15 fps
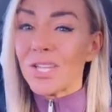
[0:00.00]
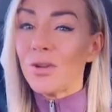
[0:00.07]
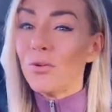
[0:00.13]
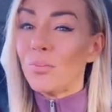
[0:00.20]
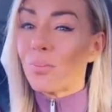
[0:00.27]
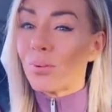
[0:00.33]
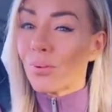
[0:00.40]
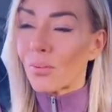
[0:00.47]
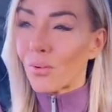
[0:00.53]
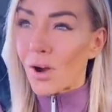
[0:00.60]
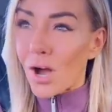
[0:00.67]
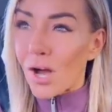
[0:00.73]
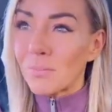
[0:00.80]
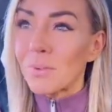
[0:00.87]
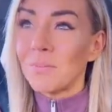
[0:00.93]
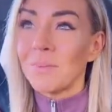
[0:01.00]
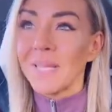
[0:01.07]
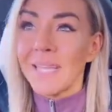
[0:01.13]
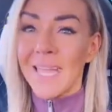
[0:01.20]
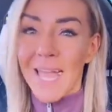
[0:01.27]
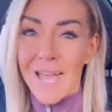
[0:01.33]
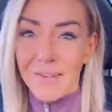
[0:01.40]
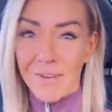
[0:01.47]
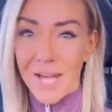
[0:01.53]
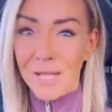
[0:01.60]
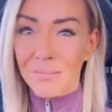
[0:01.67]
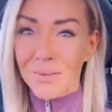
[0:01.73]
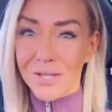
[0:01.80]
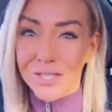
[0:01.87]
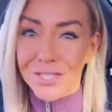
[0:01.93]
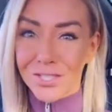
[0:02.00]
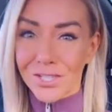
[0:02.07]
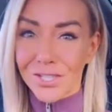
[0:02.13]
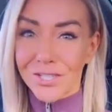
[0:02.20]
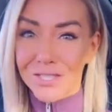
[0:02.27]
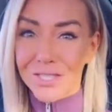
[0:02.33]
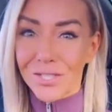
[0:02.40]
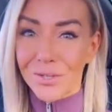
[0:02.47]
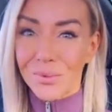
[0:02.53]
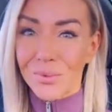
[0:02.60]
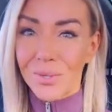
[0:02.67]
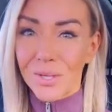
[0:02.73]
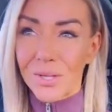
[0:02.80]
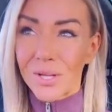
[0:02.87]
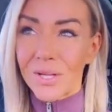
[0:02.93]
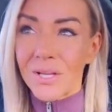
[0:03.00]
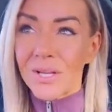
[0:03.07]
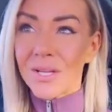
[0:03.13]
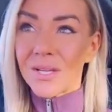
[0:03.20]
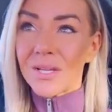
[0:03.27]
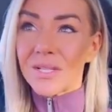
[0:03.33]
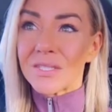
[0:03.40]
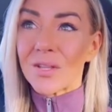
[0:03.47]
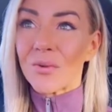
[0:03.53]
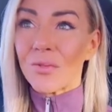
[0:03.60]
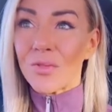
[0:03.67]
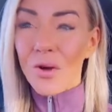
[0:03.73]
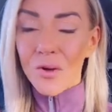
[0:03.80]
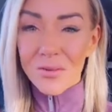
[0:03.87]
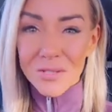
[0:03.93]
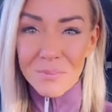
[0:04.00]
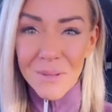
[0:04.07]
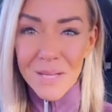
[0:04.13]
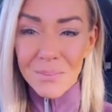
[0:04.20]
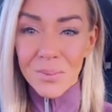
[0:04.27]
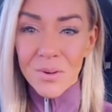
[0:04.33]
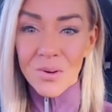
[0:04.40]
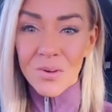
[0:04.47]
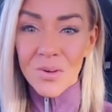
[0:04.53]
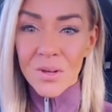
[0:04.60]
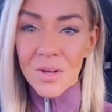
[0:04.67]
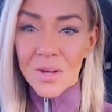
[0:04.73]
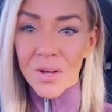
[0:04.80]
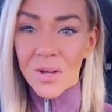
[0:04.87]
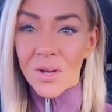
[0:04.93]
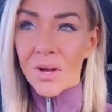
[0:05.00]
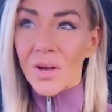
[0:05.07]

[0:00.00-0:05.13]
you probably have high blood sugar too. So those people,